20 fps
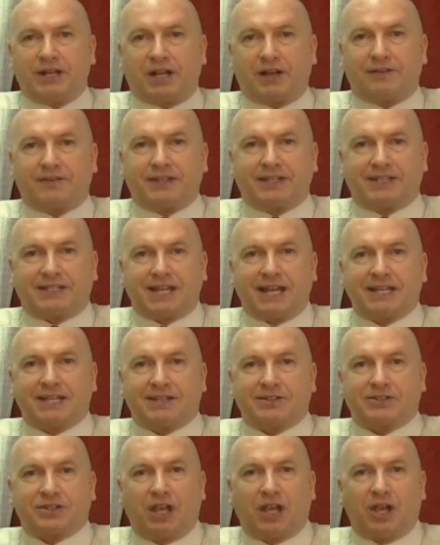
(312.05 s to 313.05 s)
of the
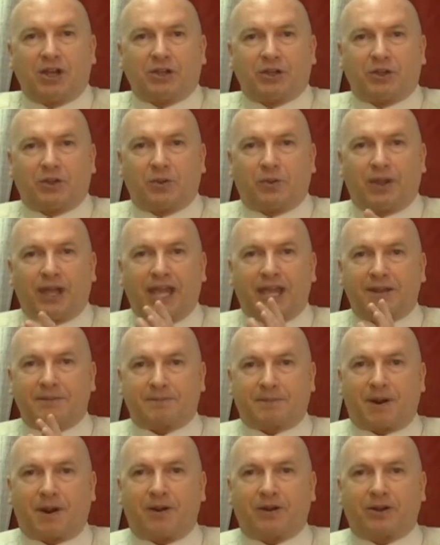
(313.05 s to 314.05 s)
tenants could go ahead
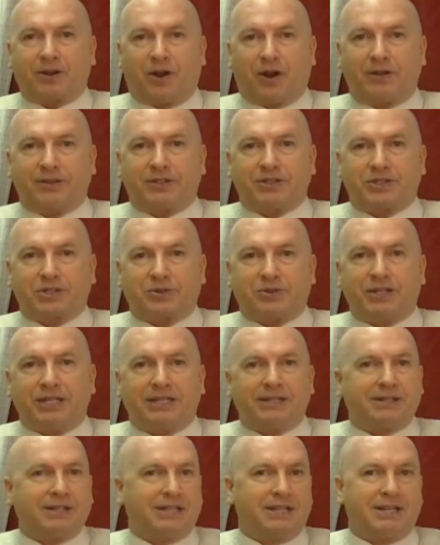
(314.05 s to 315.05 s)
and park on the
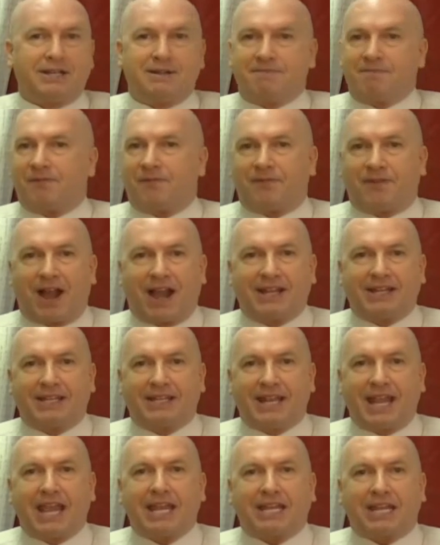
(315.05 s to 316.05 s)
street, fine and
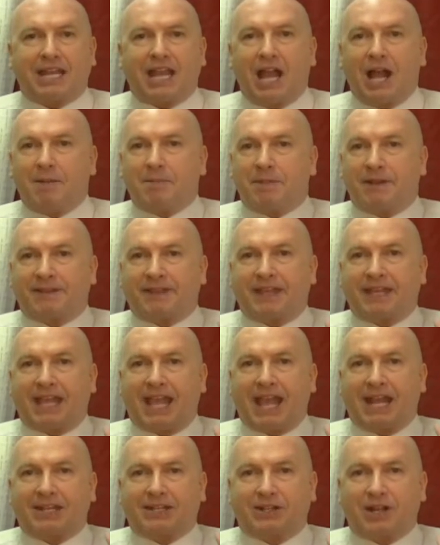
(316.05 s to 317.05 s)
dandy, but they
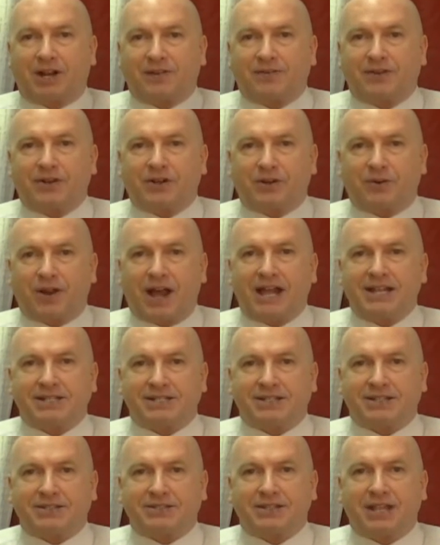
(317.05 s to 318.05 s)
had covered
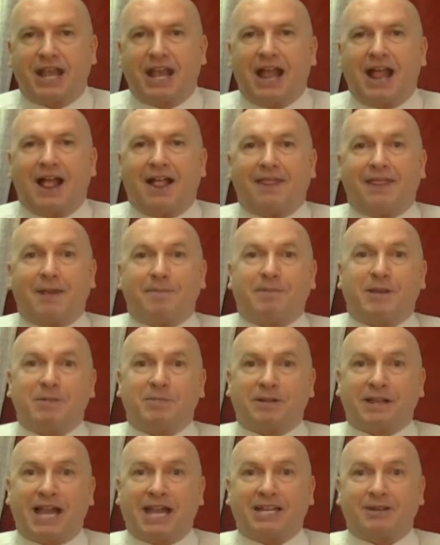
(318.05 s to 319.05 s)
garages that
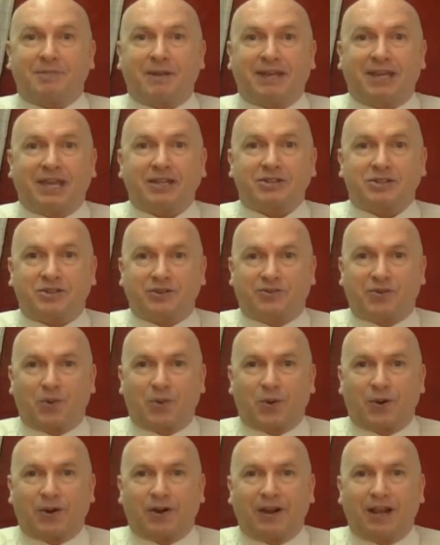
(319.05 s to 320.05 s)
people had to pay extra
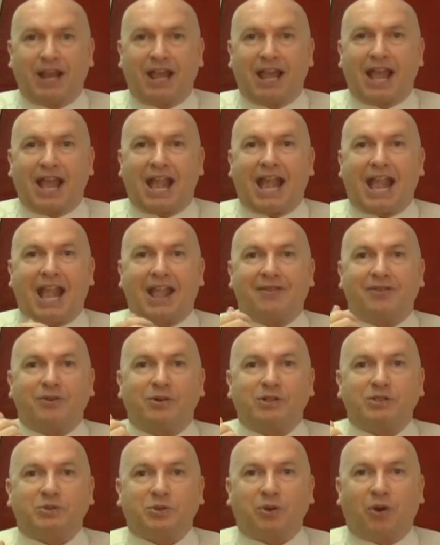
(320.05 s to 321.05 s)
for, and
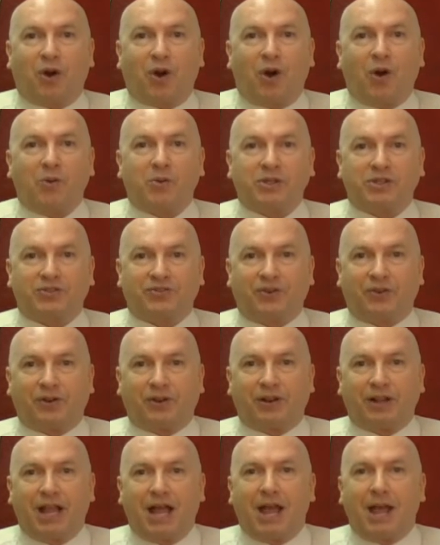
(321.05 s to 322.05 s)
those were always
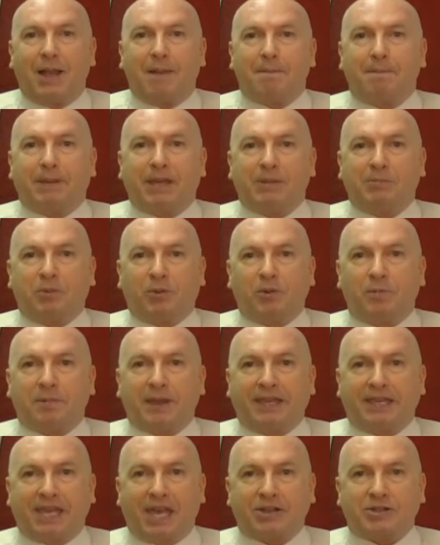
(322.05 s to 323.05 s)
full. People will
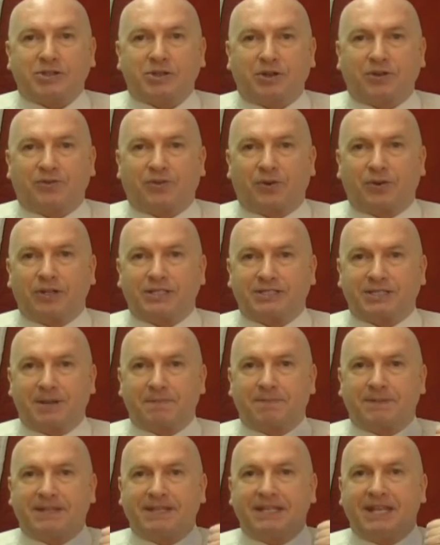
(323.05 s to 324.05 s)
pay extra for
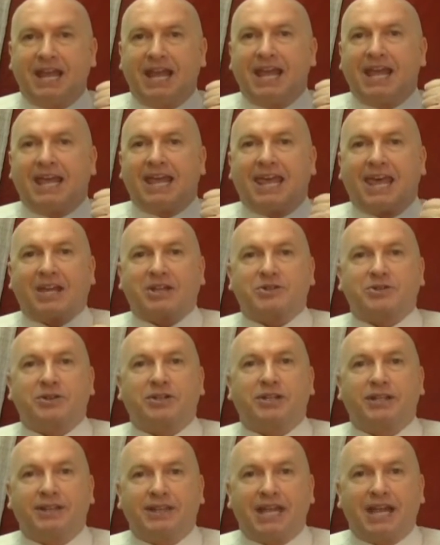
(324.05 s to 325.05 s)
something extra
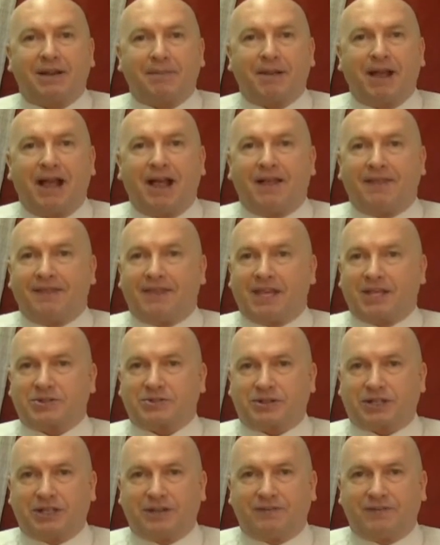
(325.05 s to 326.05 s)
to them. The
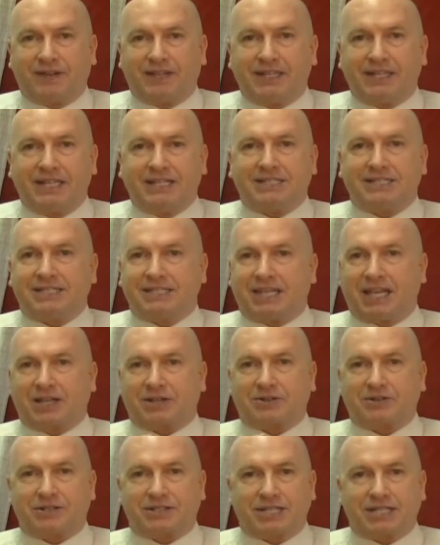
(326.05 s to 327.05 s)
extra convenience, the
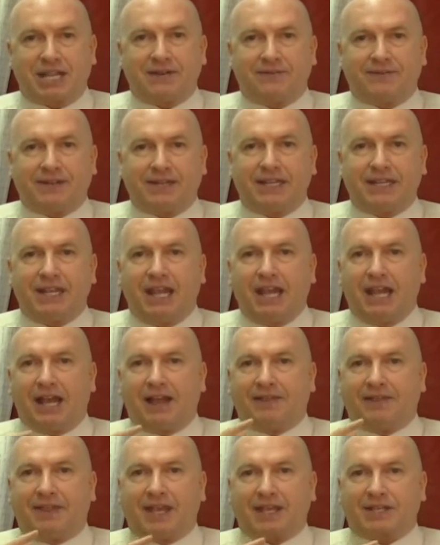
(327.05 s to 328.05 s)
extra safety,
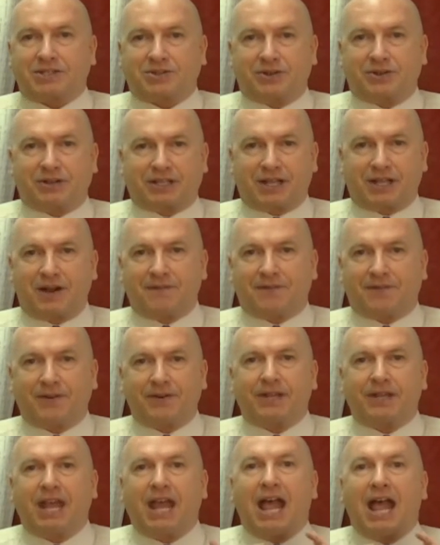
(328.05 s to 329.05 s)
the extra
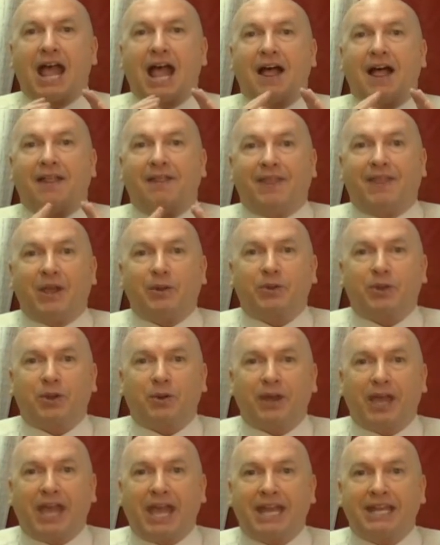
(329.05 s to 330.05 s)
comfort. They'll
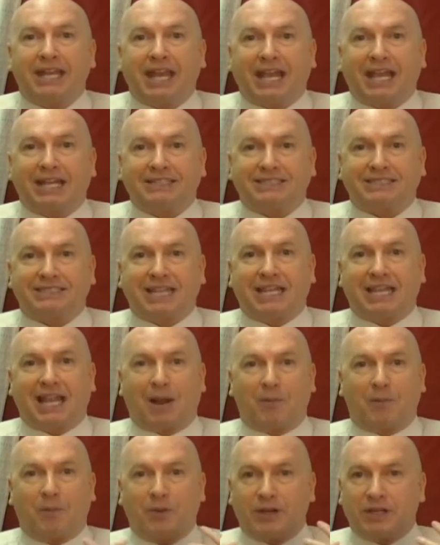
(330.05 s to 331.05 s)
go ahead and say,
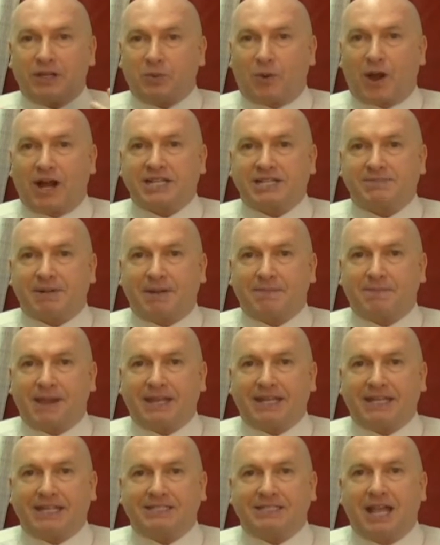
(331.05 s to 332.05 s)
I'm really watching my
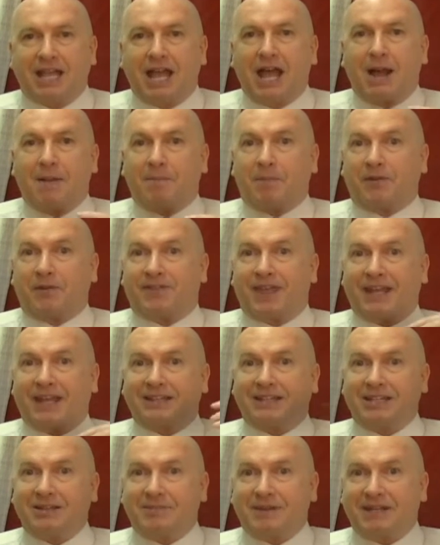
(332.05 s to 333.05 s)
pennies, but for
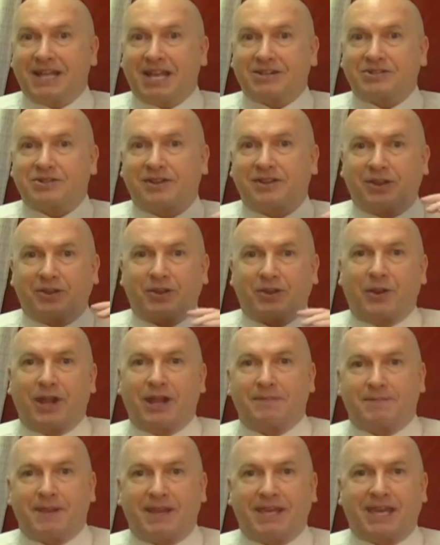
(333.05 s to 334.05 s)
that little bit extra, they'll go
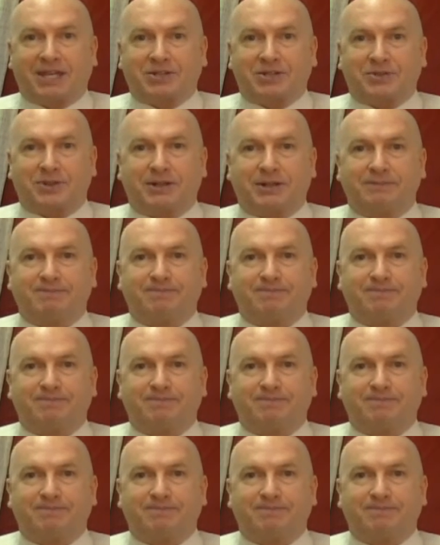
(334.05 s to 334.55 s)
ahead and pay extra.